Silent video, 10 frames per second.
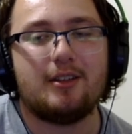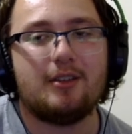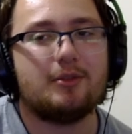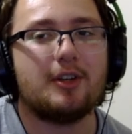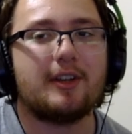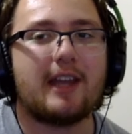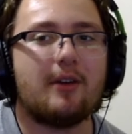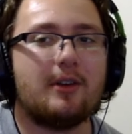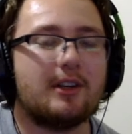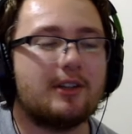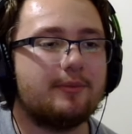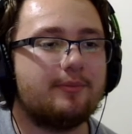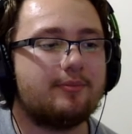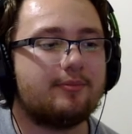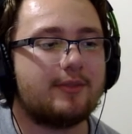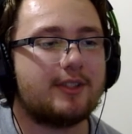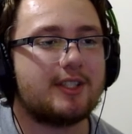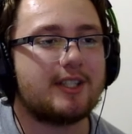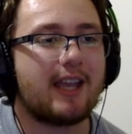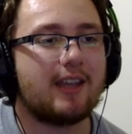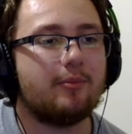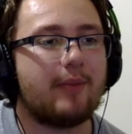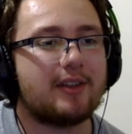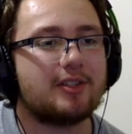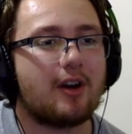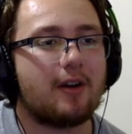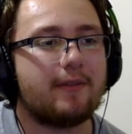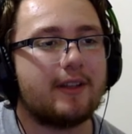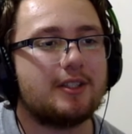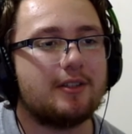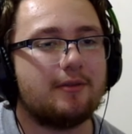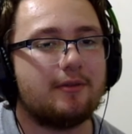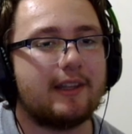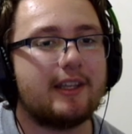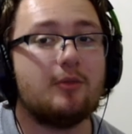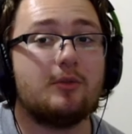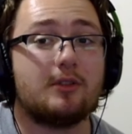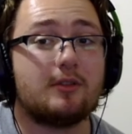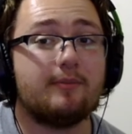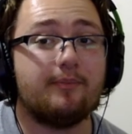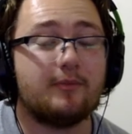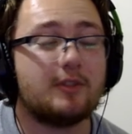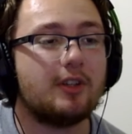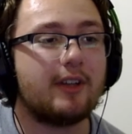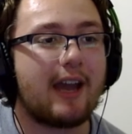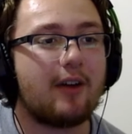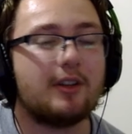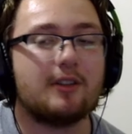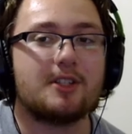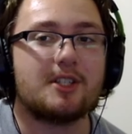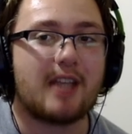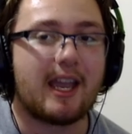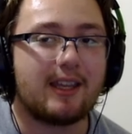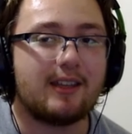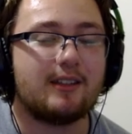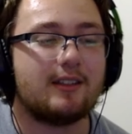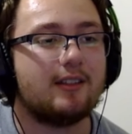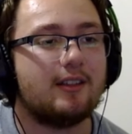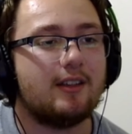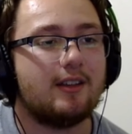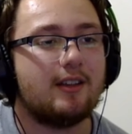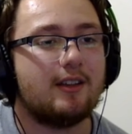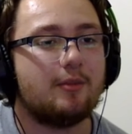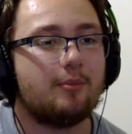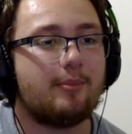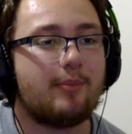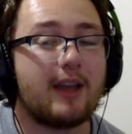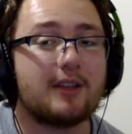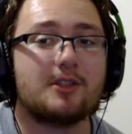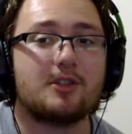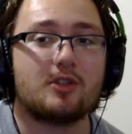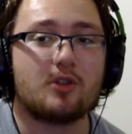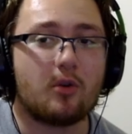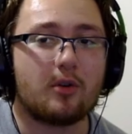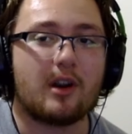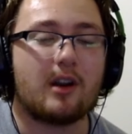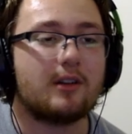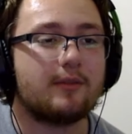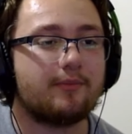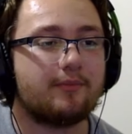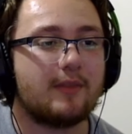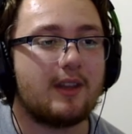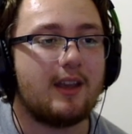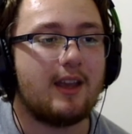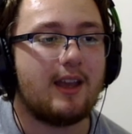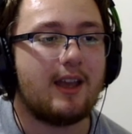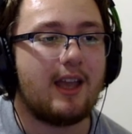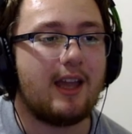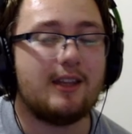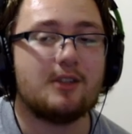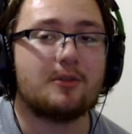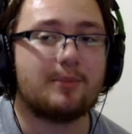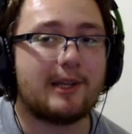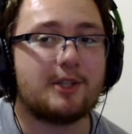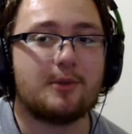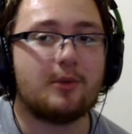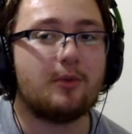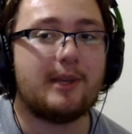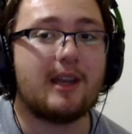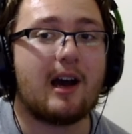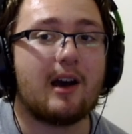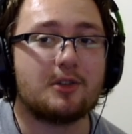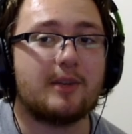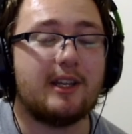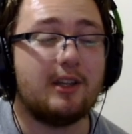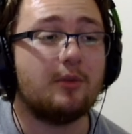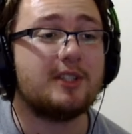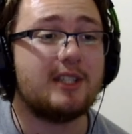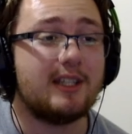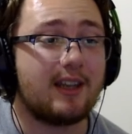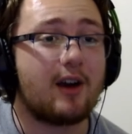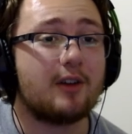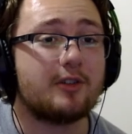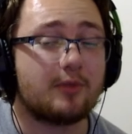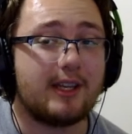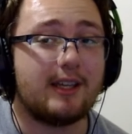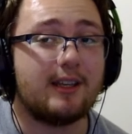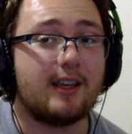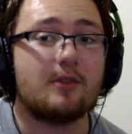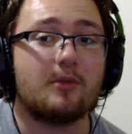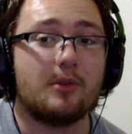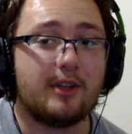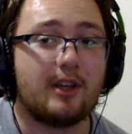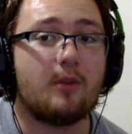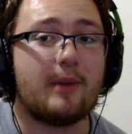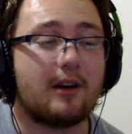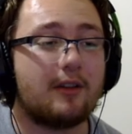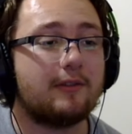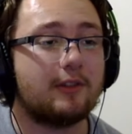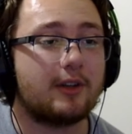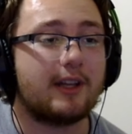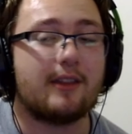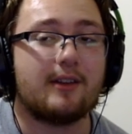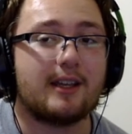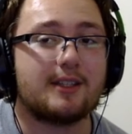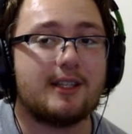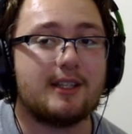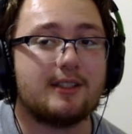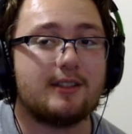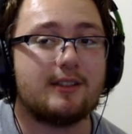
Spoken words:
took out your second best offensive, like you took out your second best scorer. And his replacement will be Naz Reid. You will see Naz Reid and Rudy Gobert on the floor together next season.